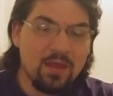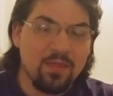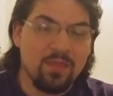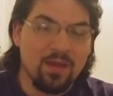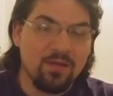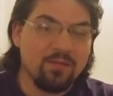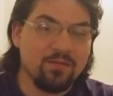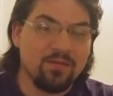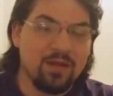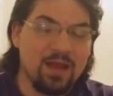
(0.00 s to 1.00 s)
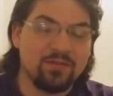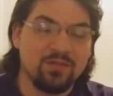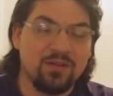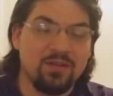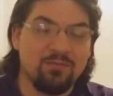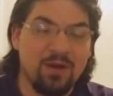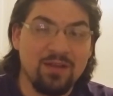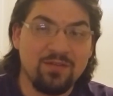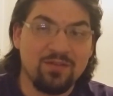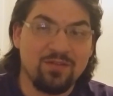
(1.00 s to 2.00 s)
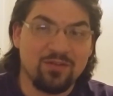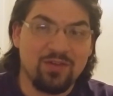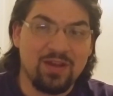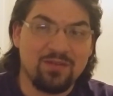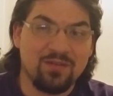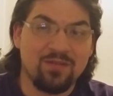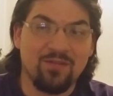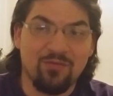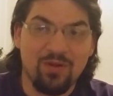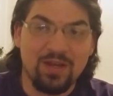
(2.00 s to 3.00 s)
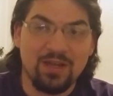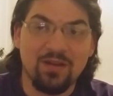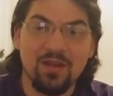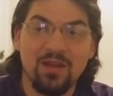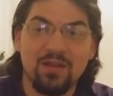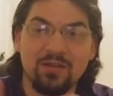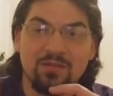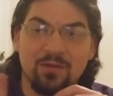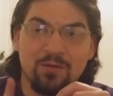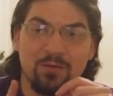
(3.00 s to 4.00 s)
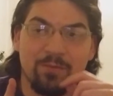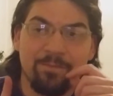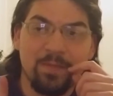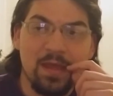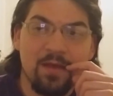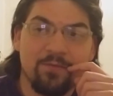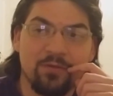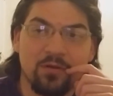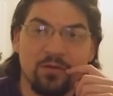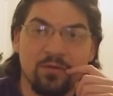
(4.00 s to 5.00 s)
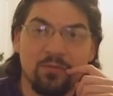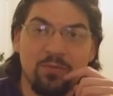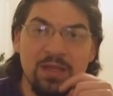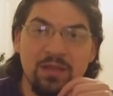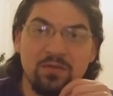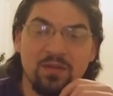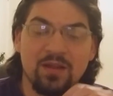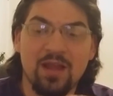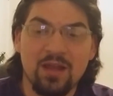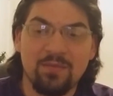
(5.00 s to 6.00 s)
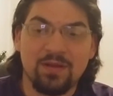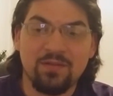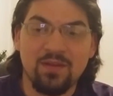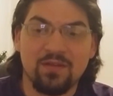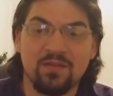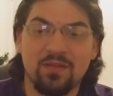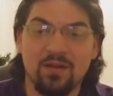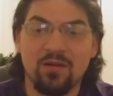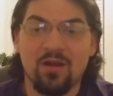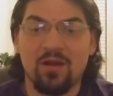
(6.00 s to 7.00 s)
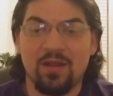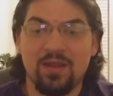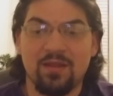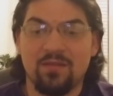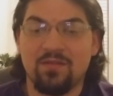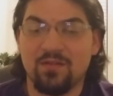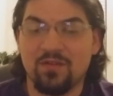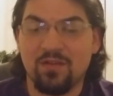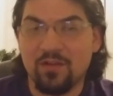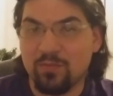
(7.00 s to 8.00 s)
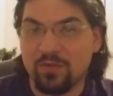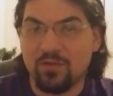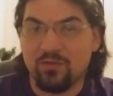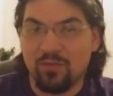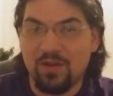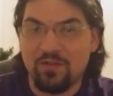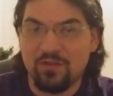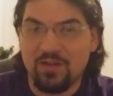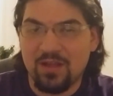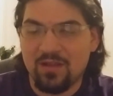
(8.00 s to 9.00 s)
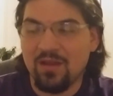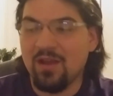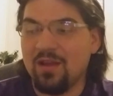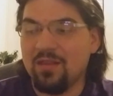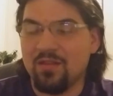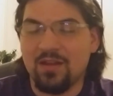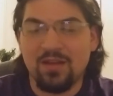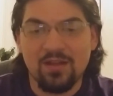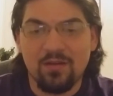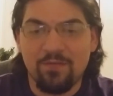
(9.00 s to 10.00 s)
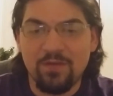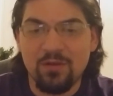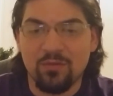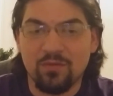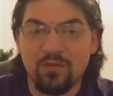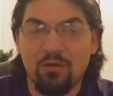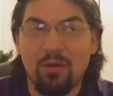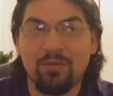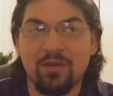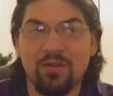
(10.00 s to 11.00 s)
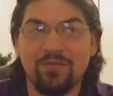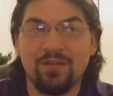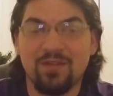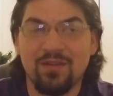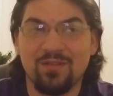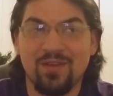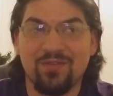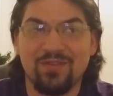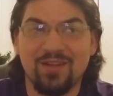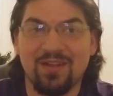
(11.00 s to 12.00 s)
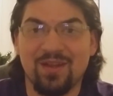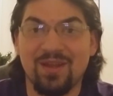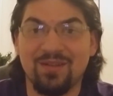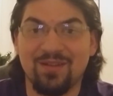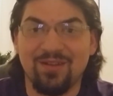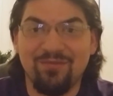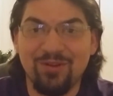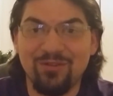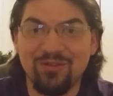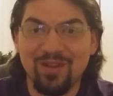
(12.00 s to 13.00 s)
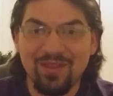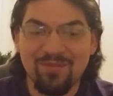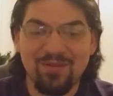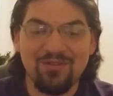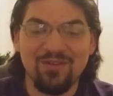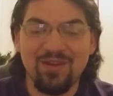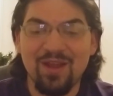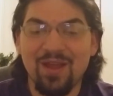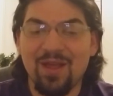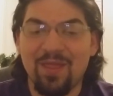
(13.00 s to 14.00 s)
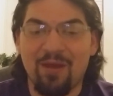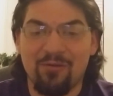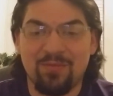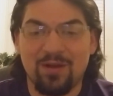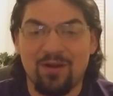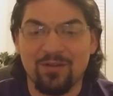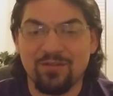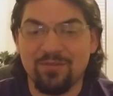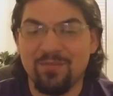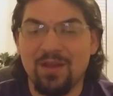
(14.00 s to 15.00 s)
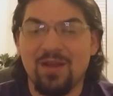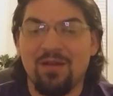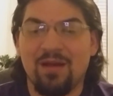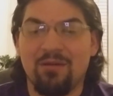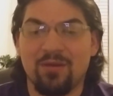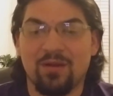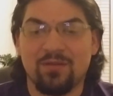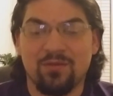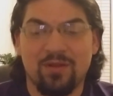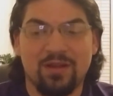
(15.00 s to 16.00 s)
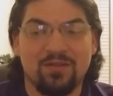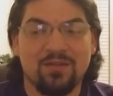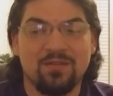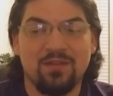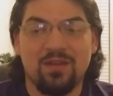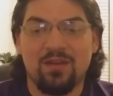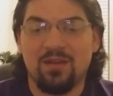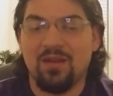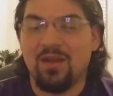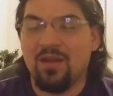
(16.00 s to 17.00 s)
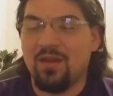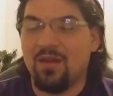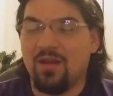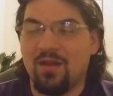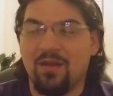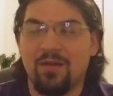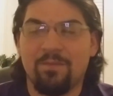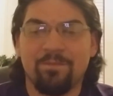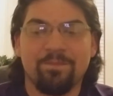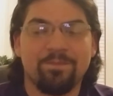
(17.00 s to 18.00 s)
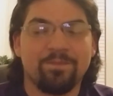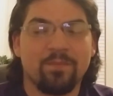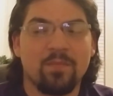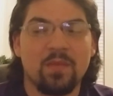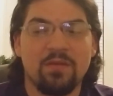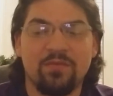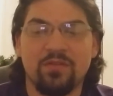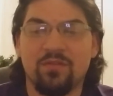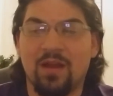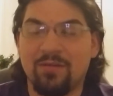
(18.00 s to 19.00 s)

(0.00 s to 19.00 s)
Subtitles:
that actually raises your chances of winning. So for Whis, it kind of makes sense. They're not in such a desperate situation yet that they need to fuse, though I would love to see the 17 and 18 fusion that they mentioned. That would be awesome. I would also like to see Goku and